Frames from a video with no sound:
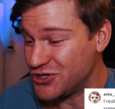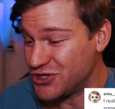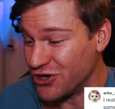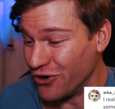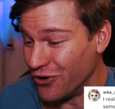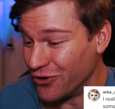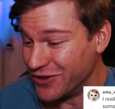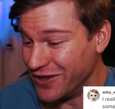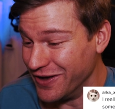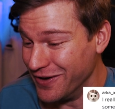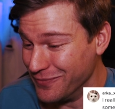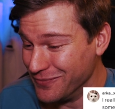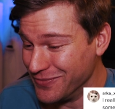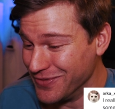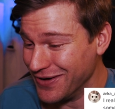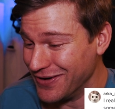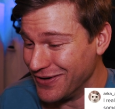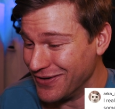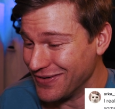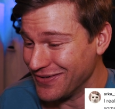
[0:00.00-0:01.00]
show them
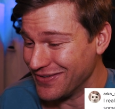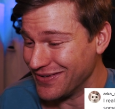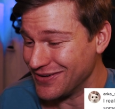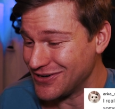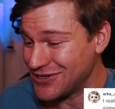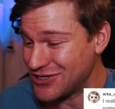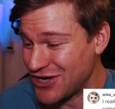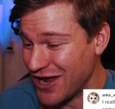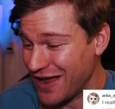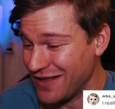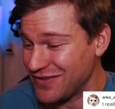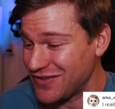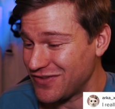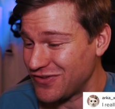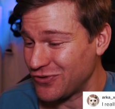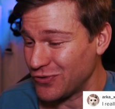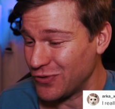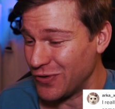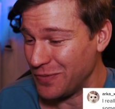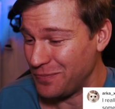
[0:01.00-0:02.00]
there is a chance
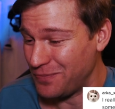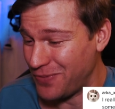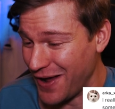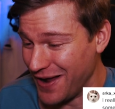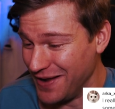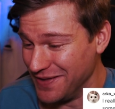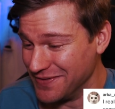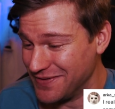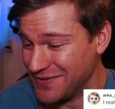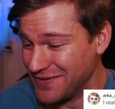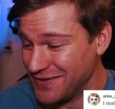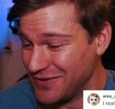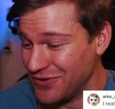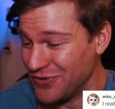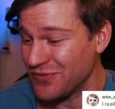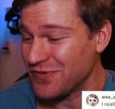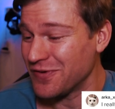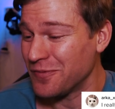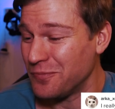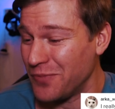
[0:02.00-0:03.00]
to repent.
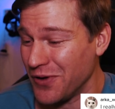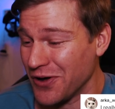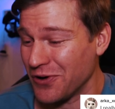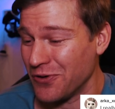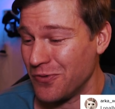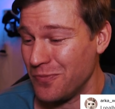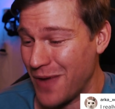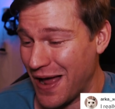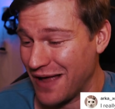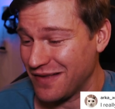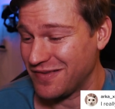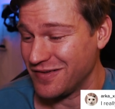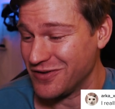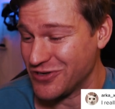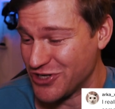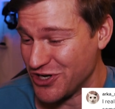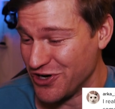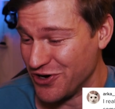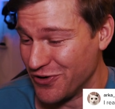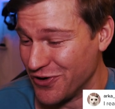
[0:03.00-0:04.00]
There's a bigger message
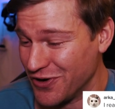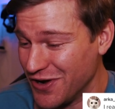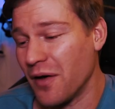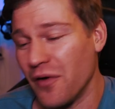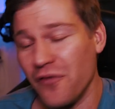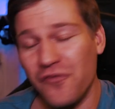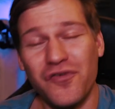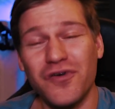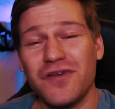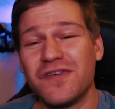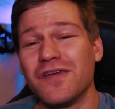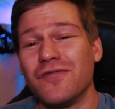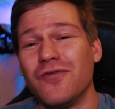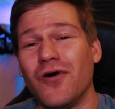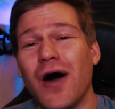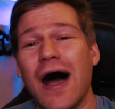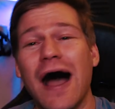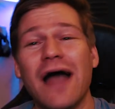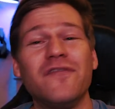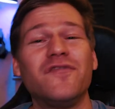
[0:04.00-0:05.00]
here. First of
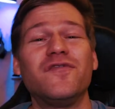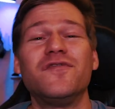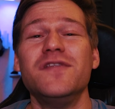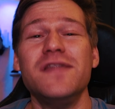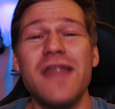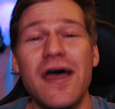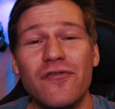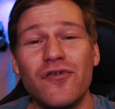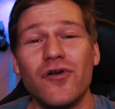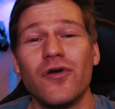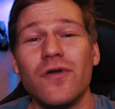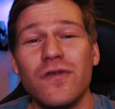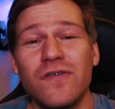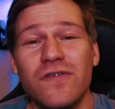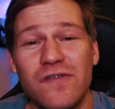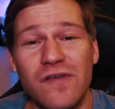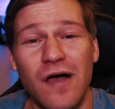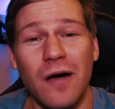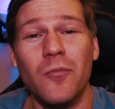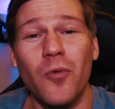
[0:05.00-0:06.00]
all, I've never heard
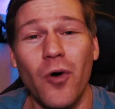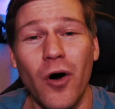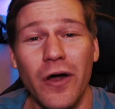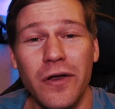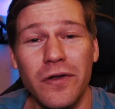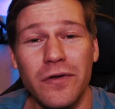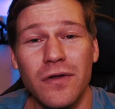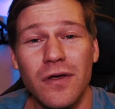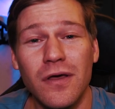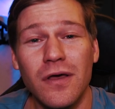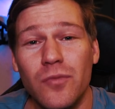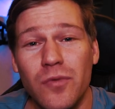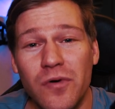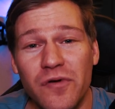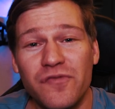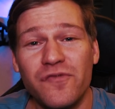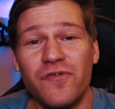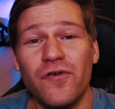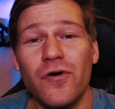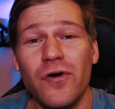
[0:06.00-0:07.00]
someone
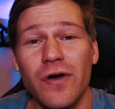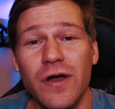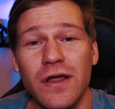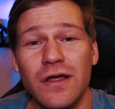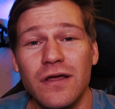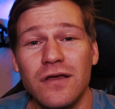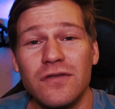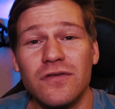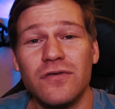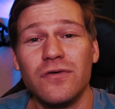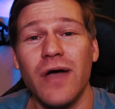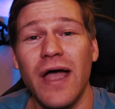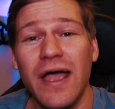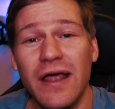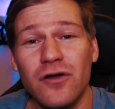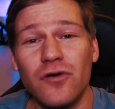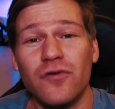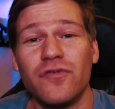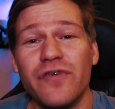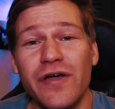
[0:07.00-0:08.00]
referring to
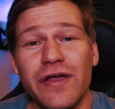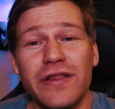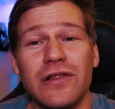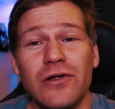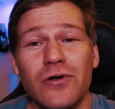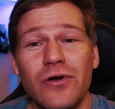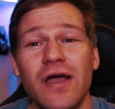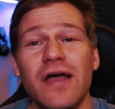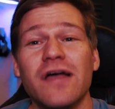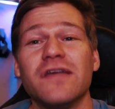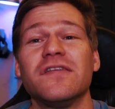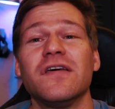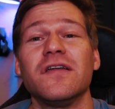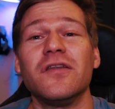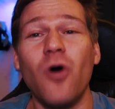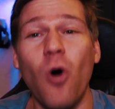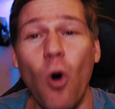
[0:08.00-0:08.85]
Adolf Hitler as an